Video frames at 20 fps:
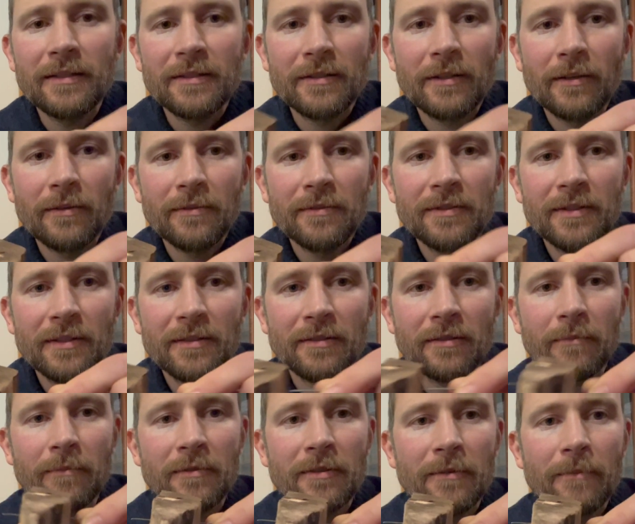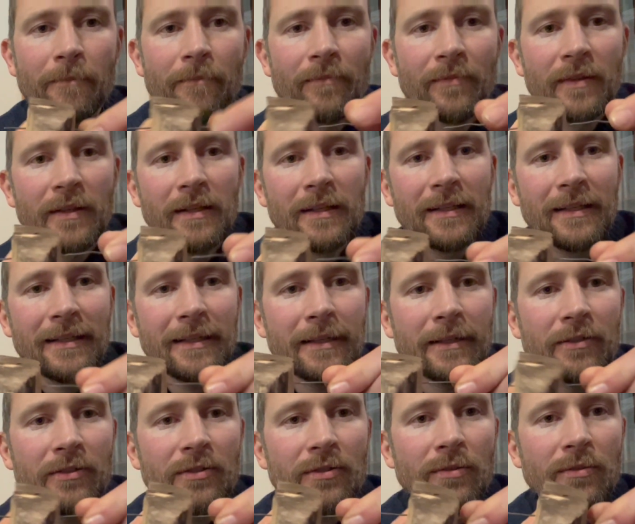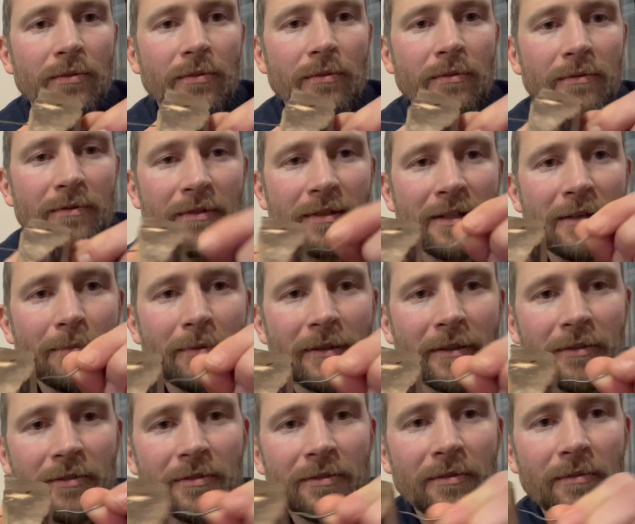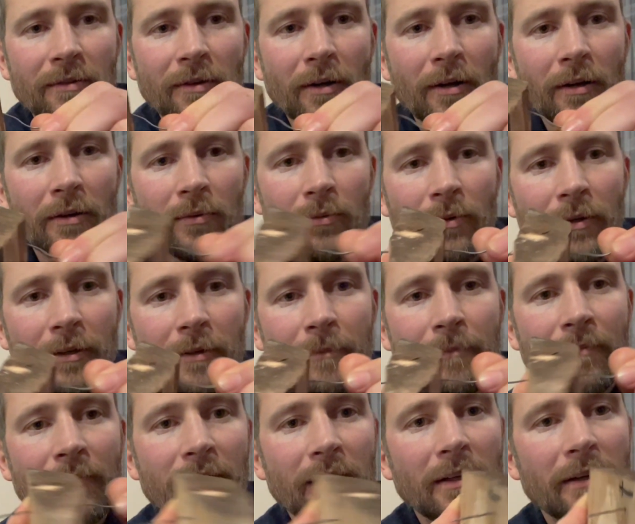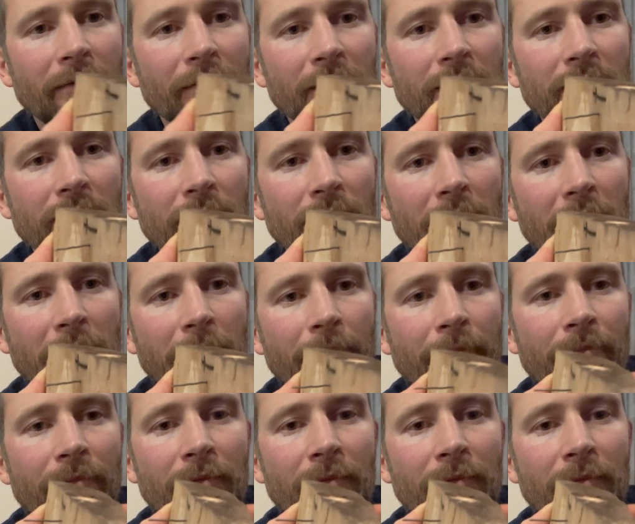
tunnel systems deep into the heartwood of the tree.